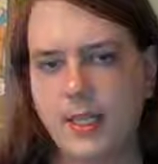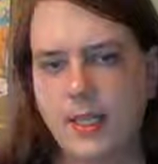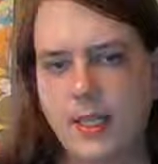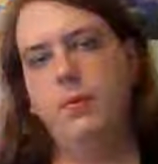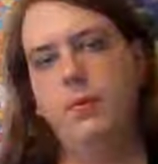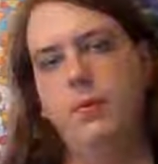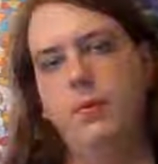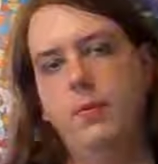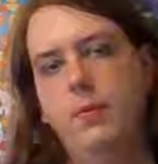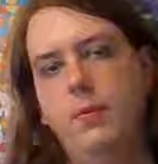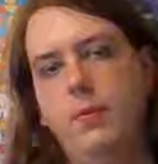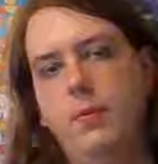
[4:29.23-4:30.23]

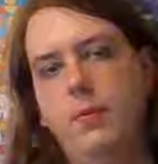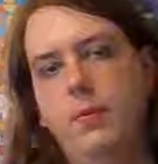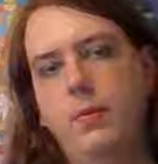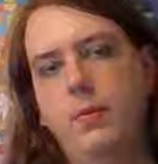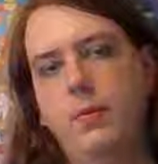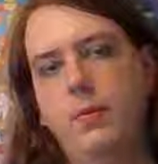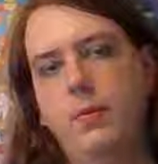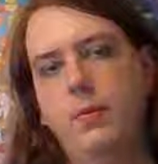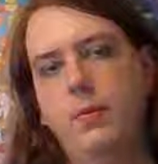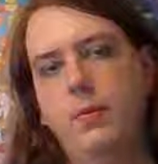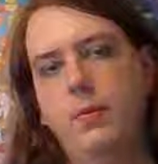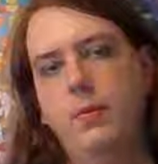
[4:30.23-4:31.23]
was
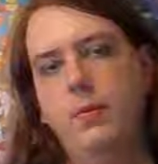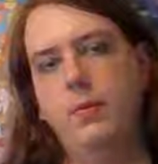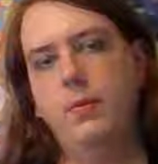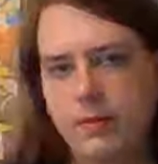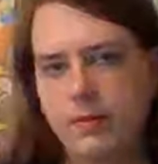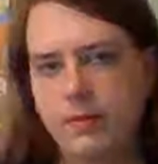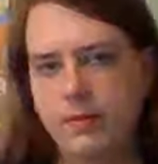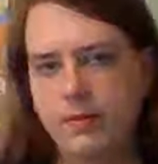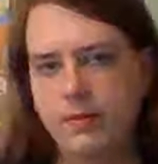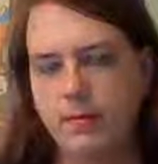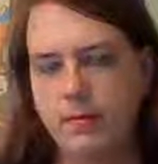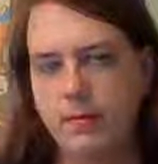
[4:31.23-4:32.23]
in the news a
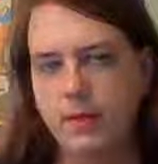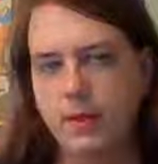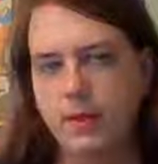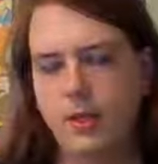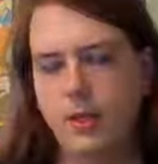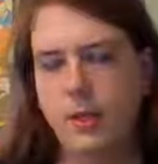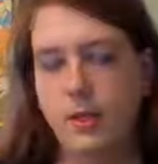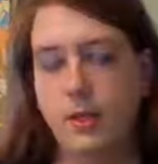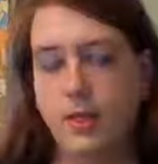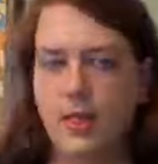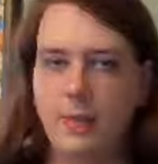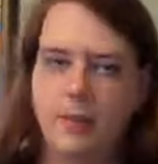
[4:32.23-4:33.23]

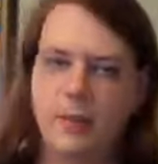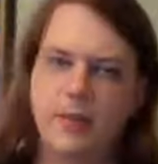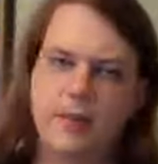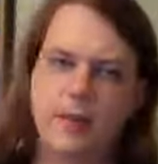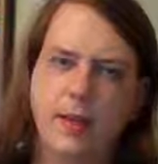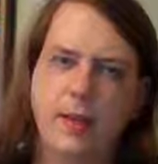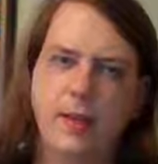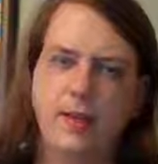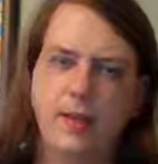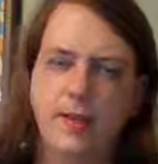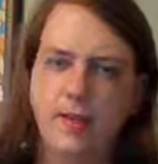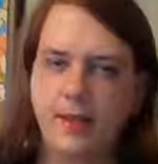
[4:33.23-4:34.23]
couple of years ago,
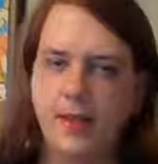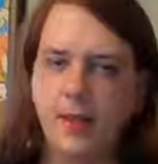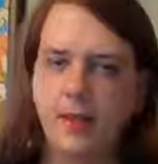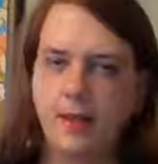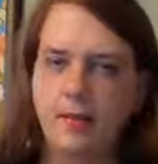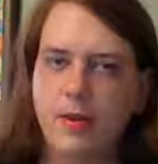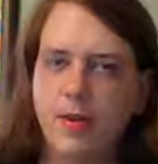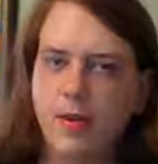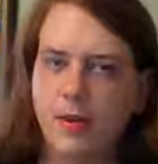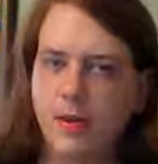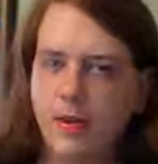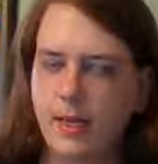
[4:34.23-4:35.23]
actually now,
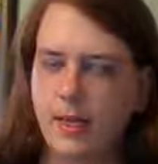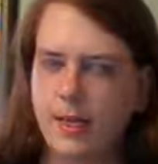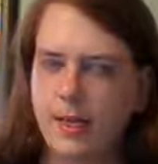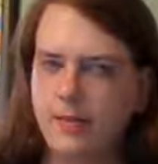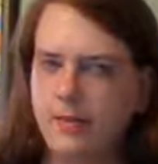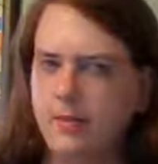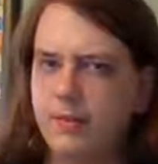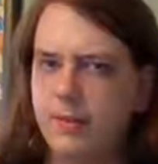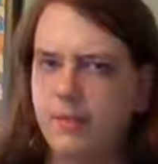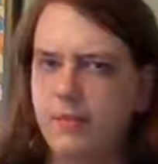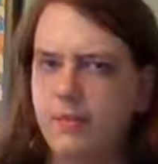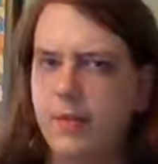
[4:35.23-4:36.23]
a
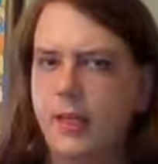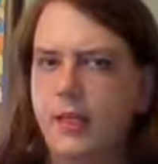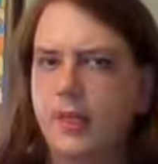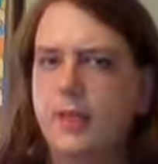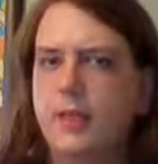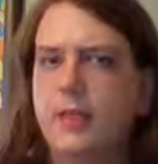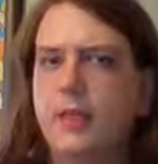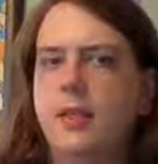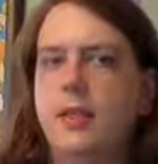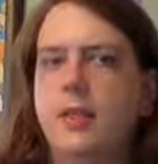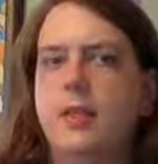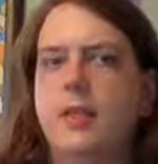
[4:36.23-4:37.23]
situation where
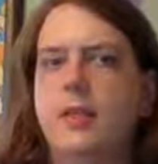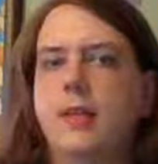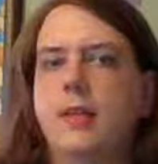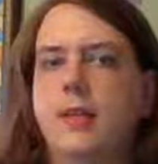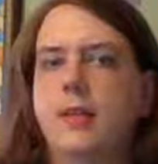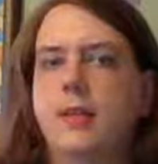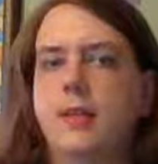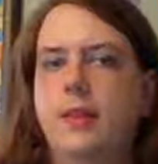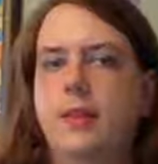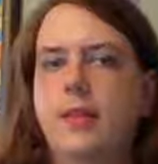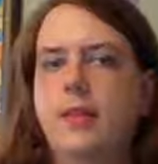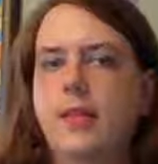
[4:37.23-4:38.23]

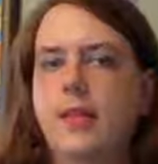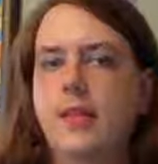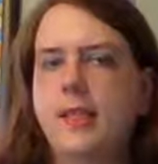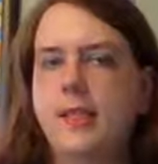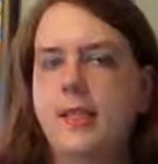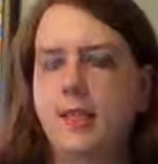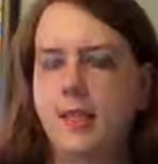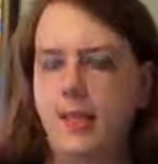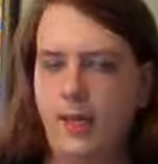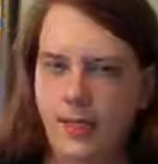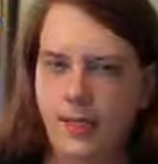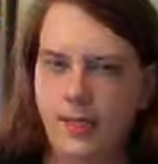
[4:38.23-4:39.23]
the
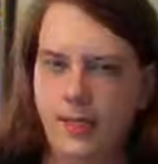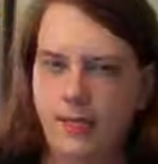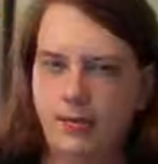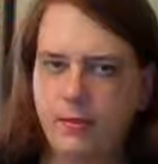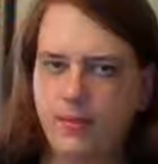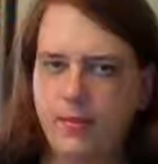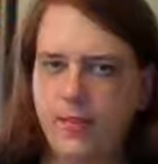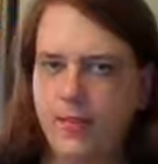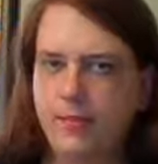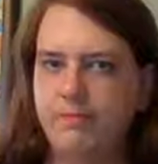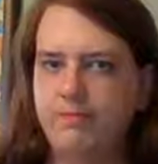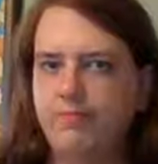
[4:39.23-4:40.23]
idea of
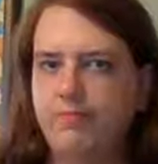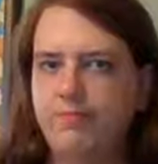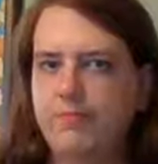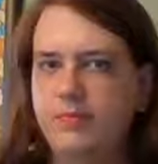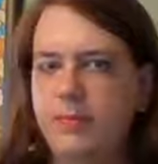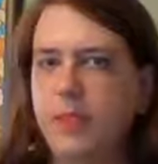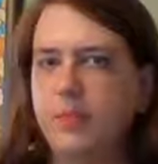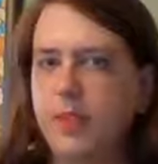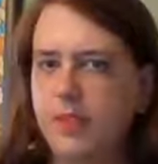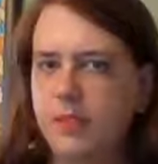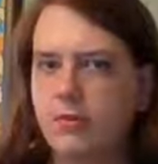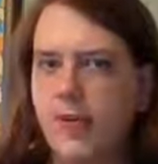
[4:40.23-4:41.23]
automated
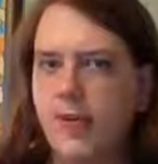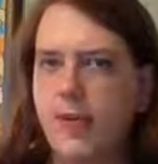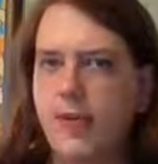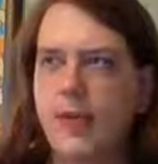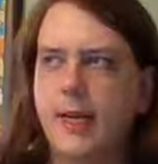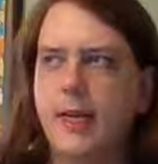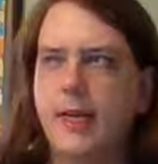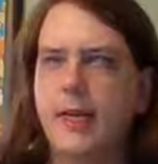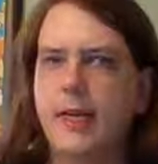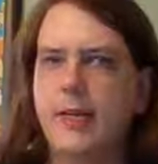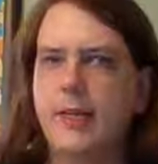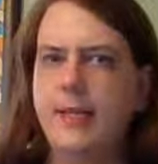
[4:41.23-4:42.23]
device tracking
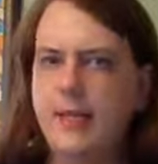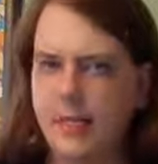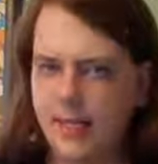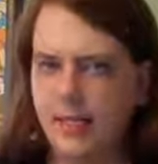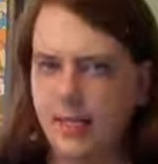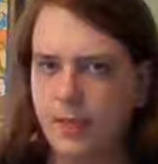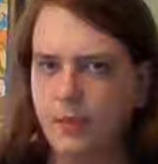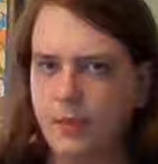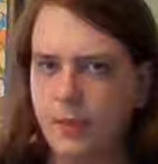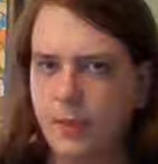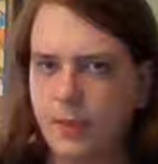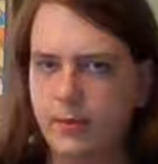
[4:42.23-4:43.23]
didn't go
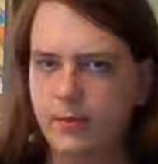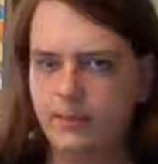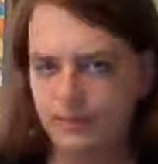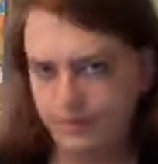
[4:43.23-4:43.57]
so well.